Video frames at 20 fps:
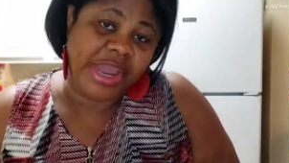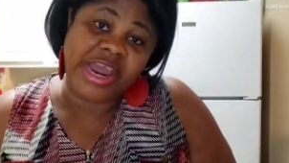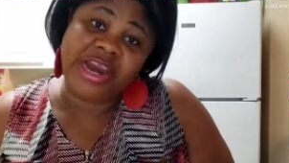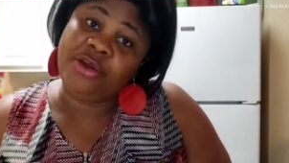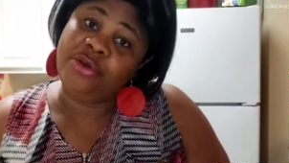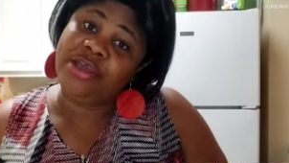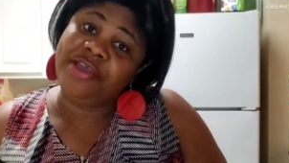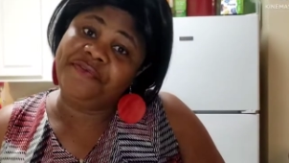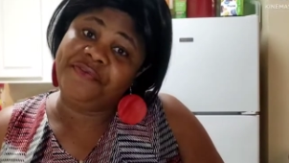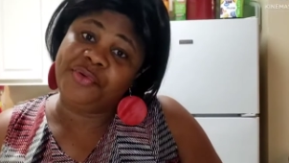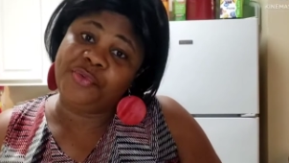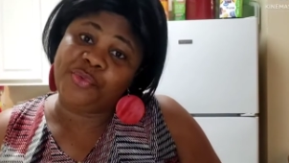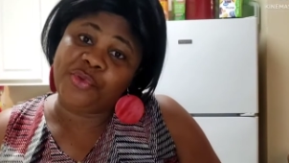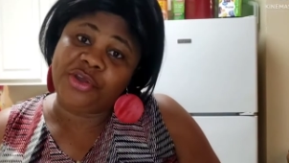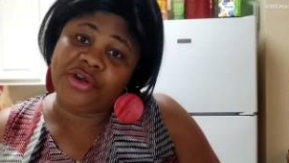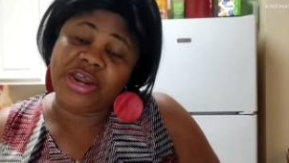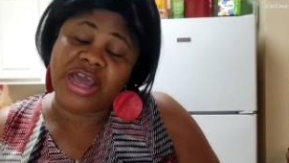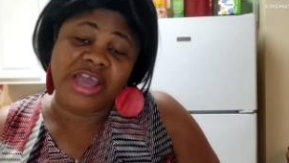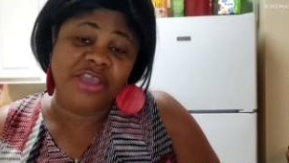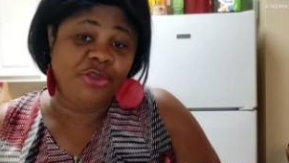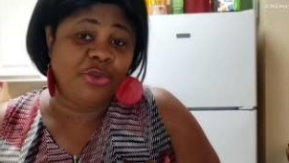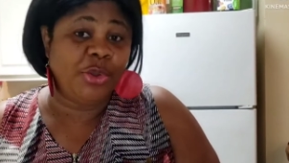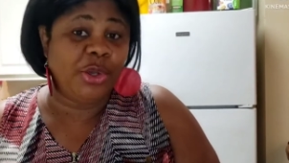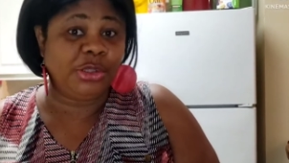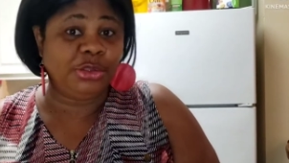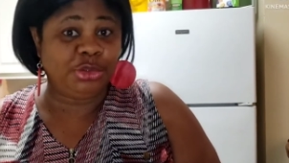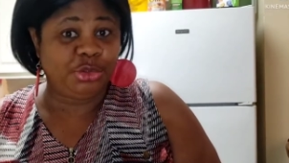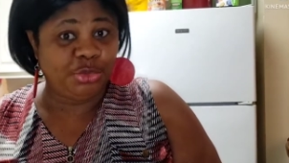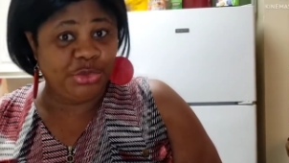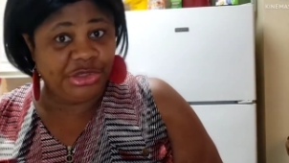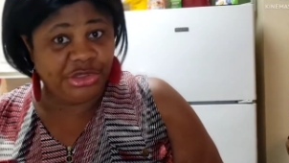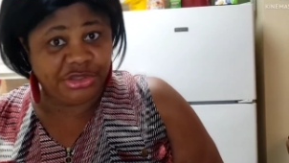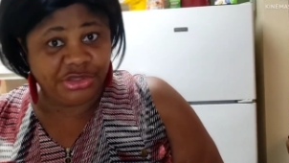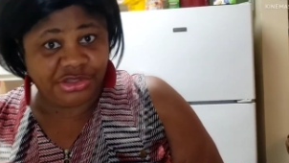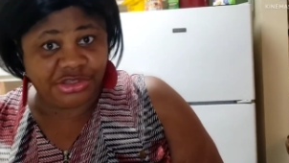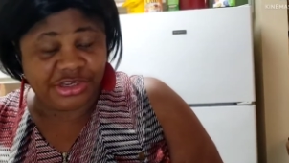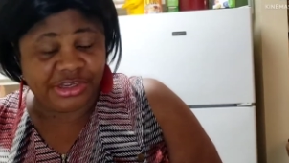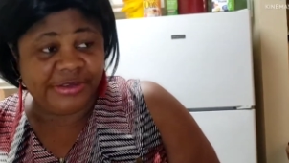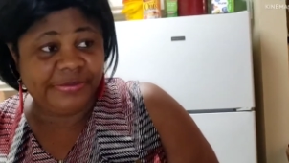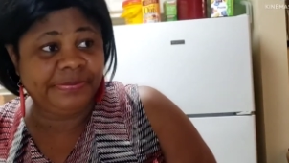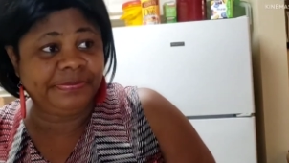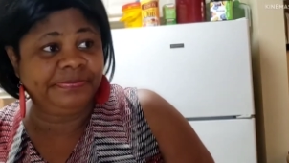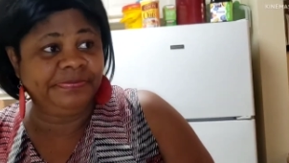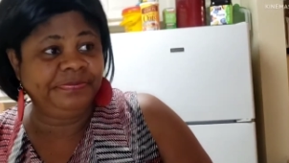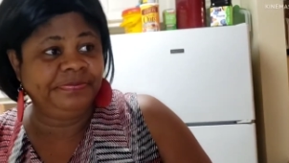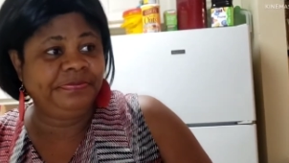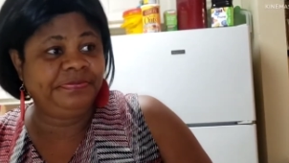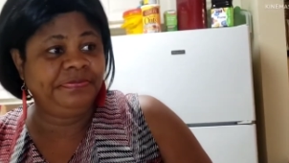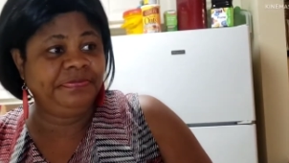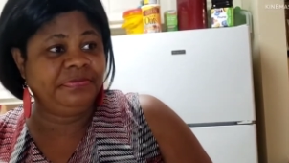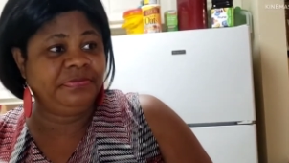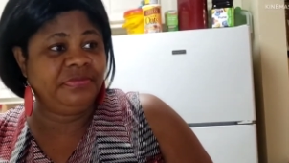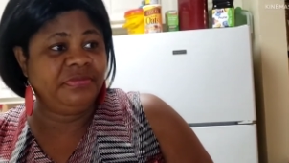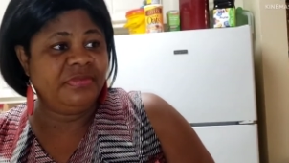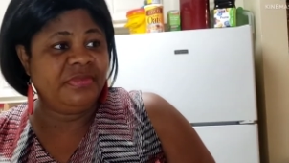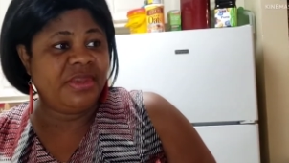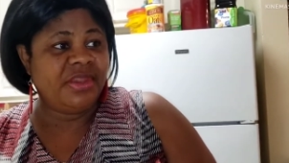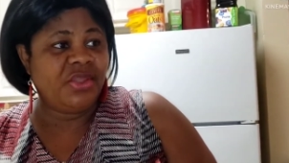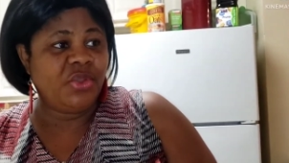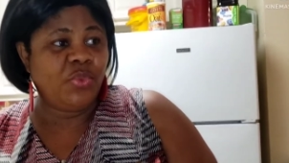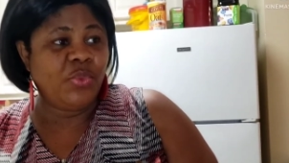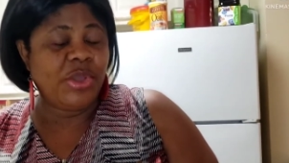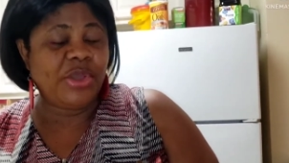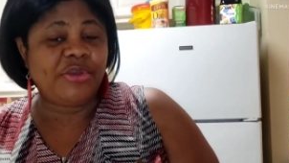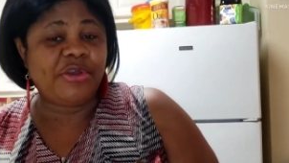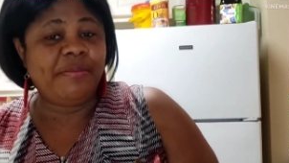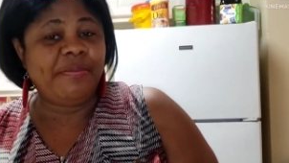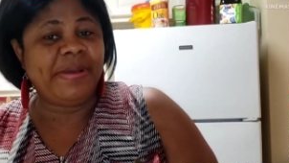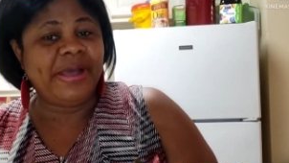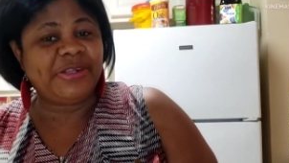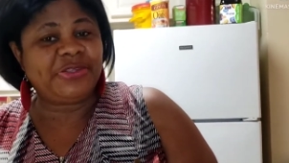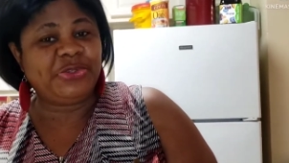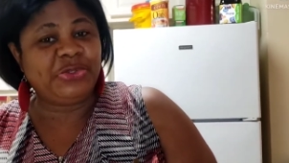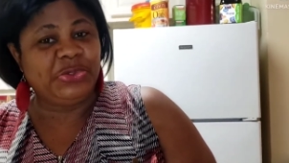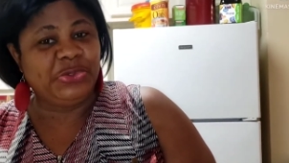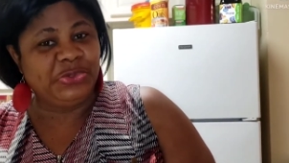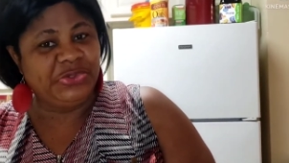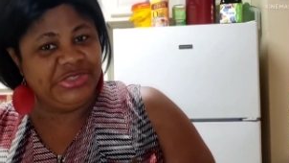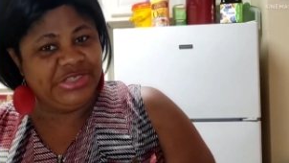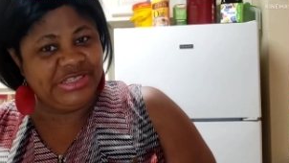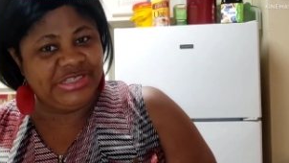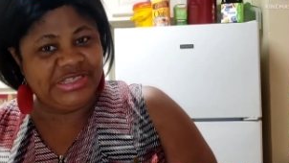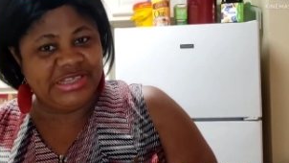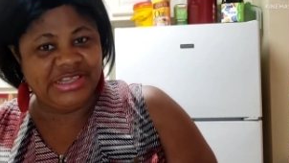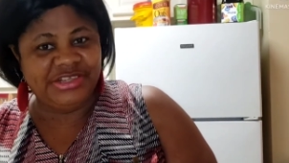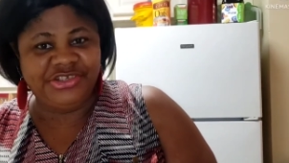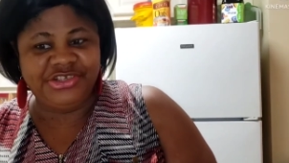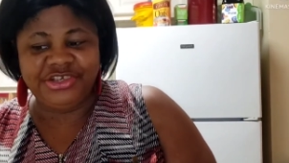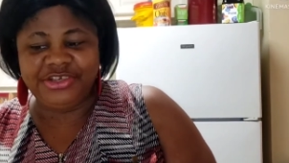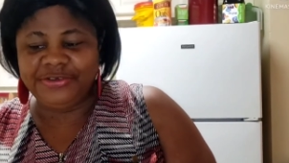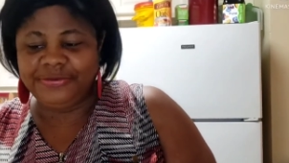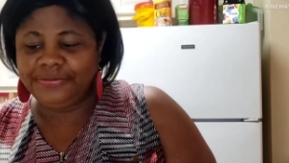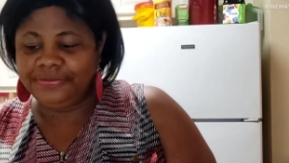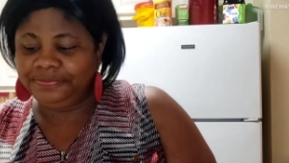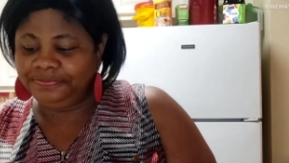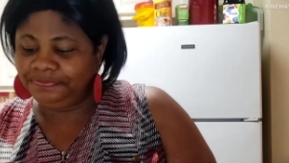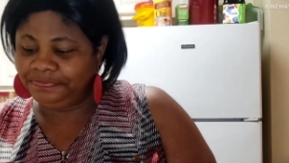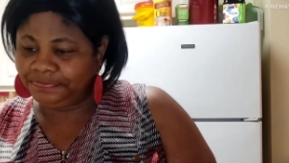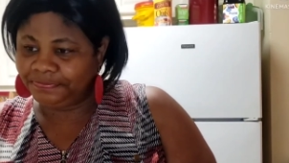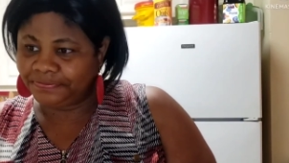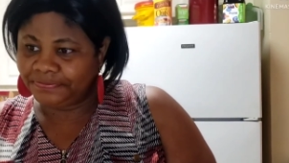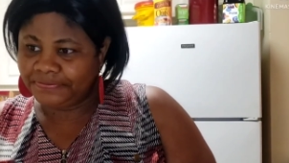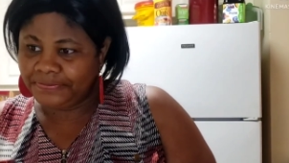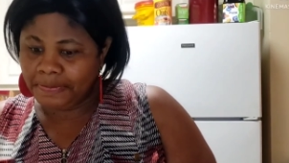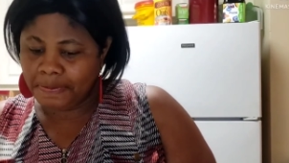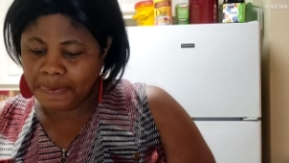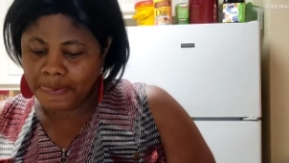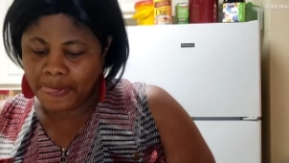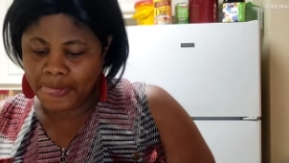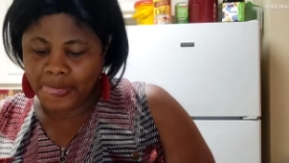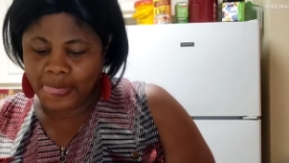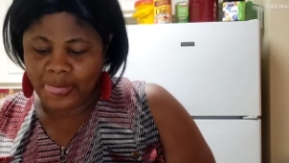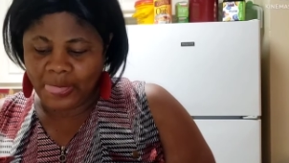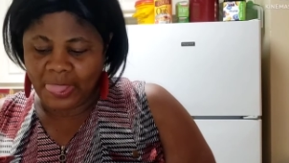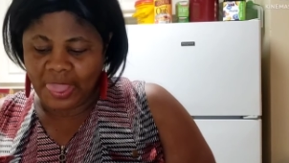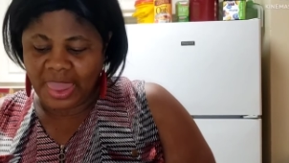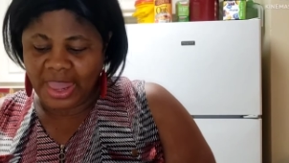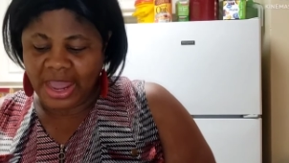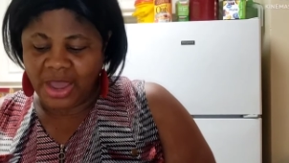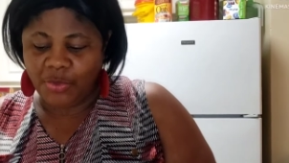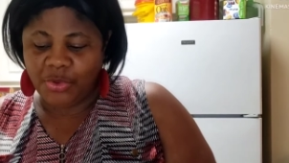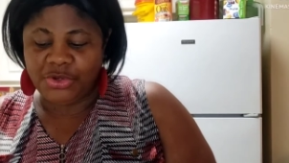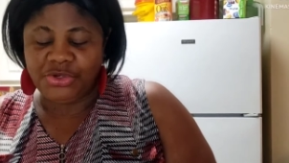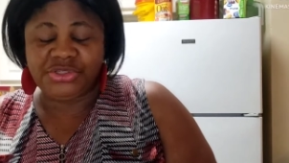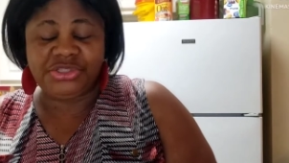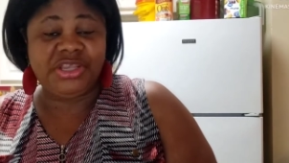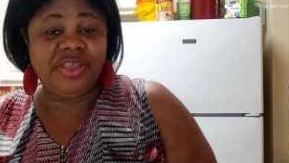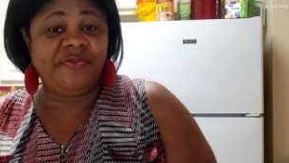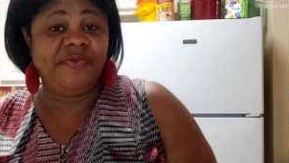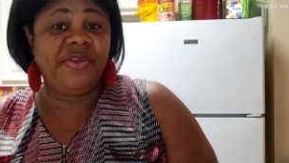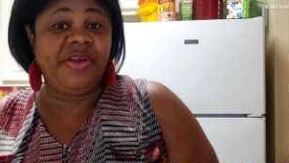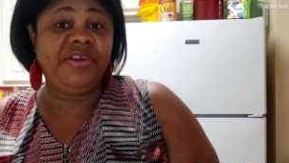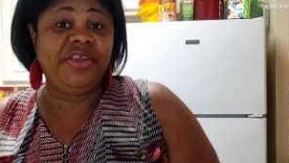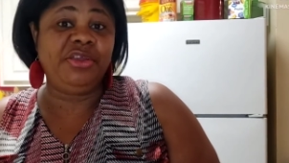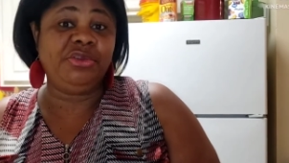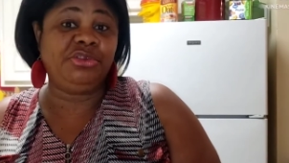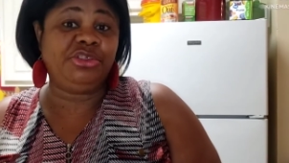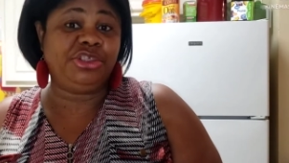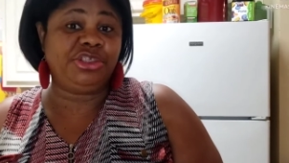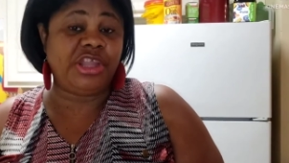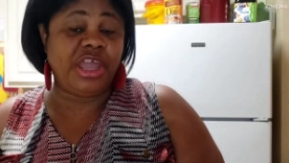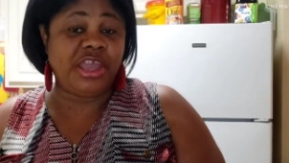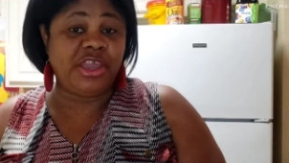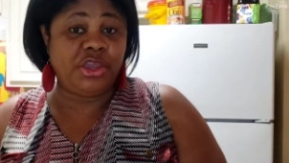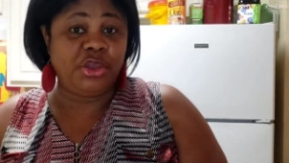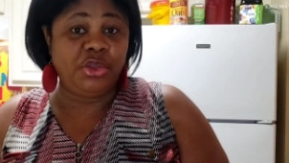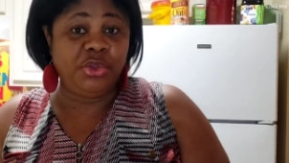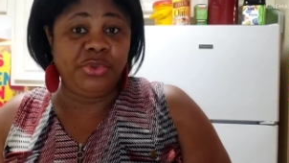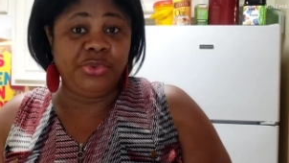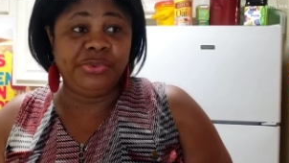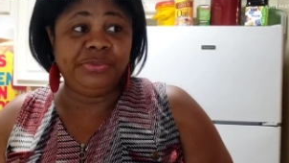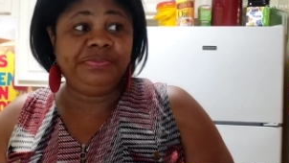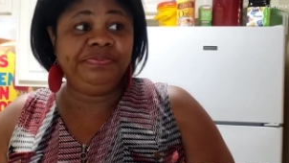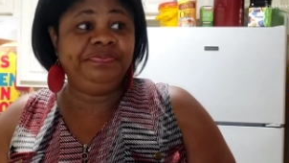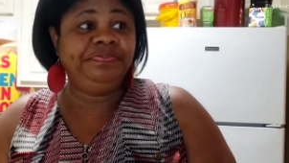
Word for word: hello everyone how you all doing today welcome back to guchies kitchen i want to say very huge thank you